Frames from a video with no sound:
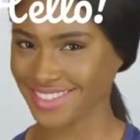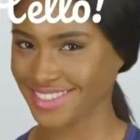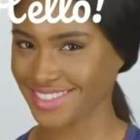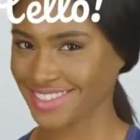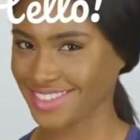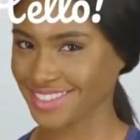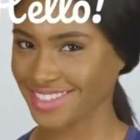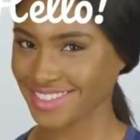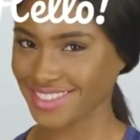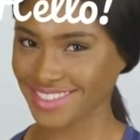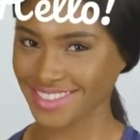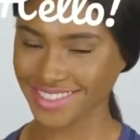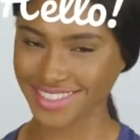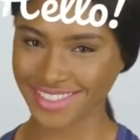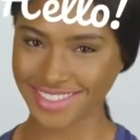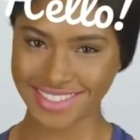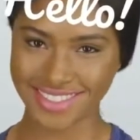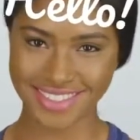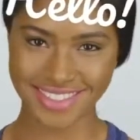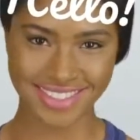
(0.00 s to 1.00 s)
Alright,
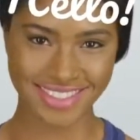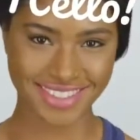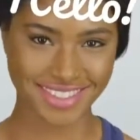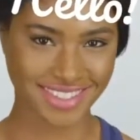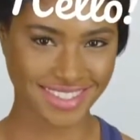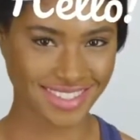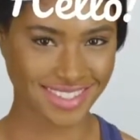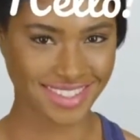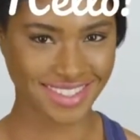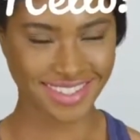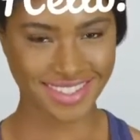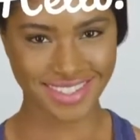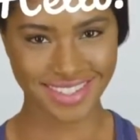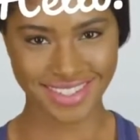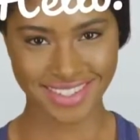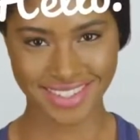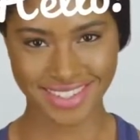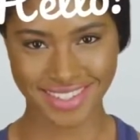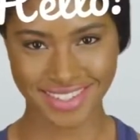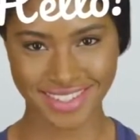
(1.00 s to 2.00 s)
almost ready.
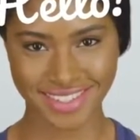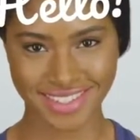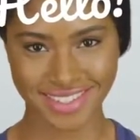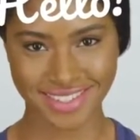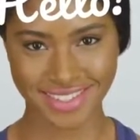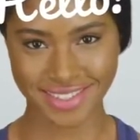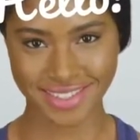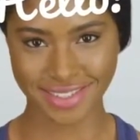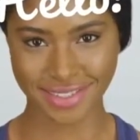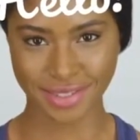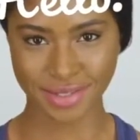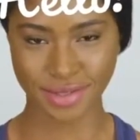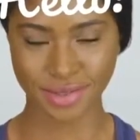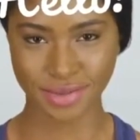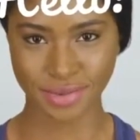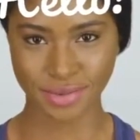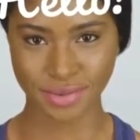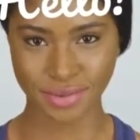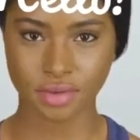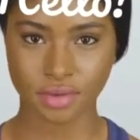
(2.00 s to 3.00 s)
So let's go
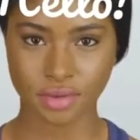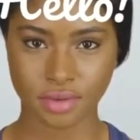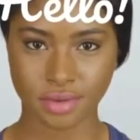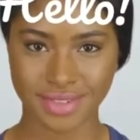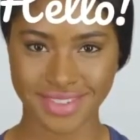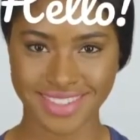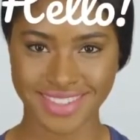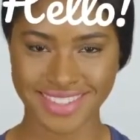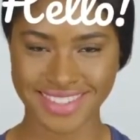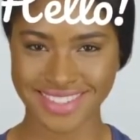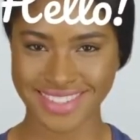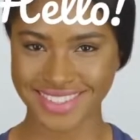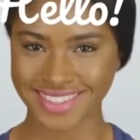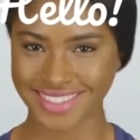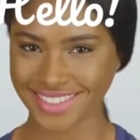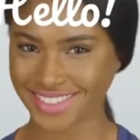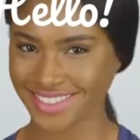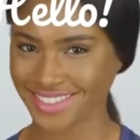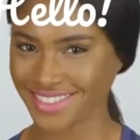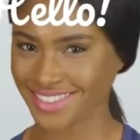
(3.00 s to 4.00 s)
ahead and add
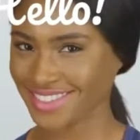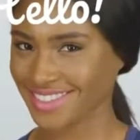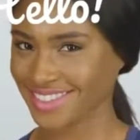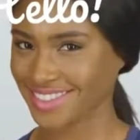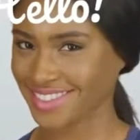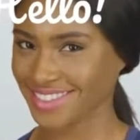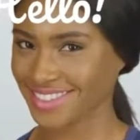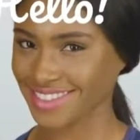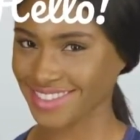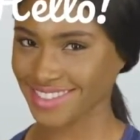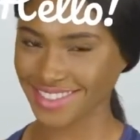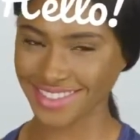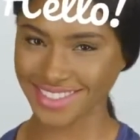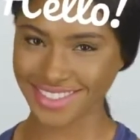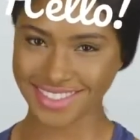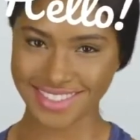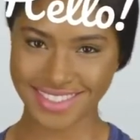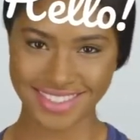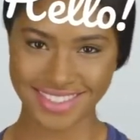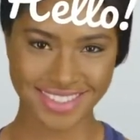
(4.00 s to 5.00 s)
a couple more
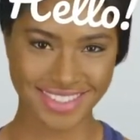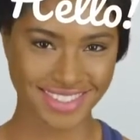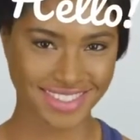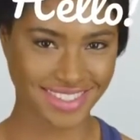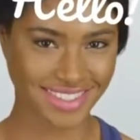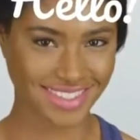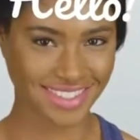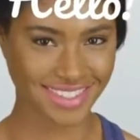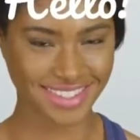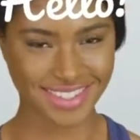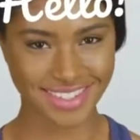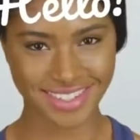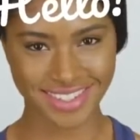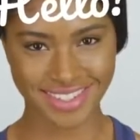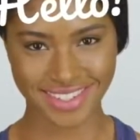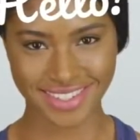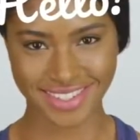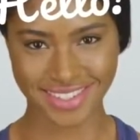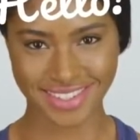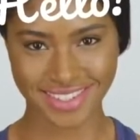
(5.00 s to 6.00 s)
inputs. So an
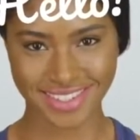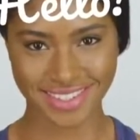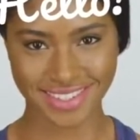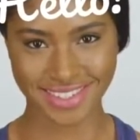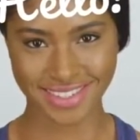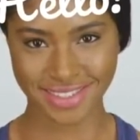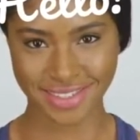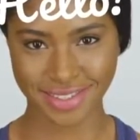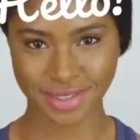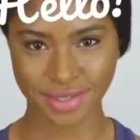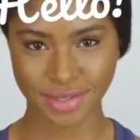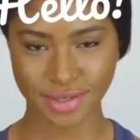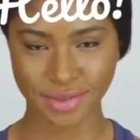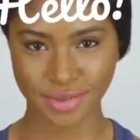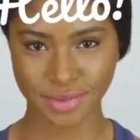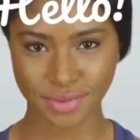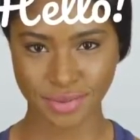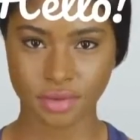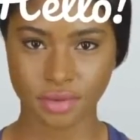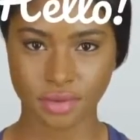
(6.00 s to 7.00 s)
asset dot
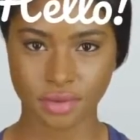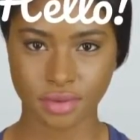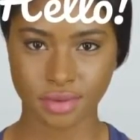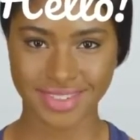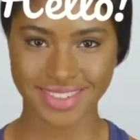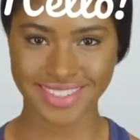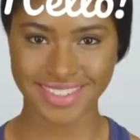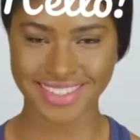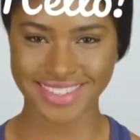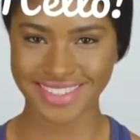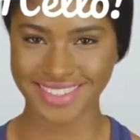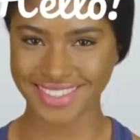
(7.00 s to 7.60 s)
material,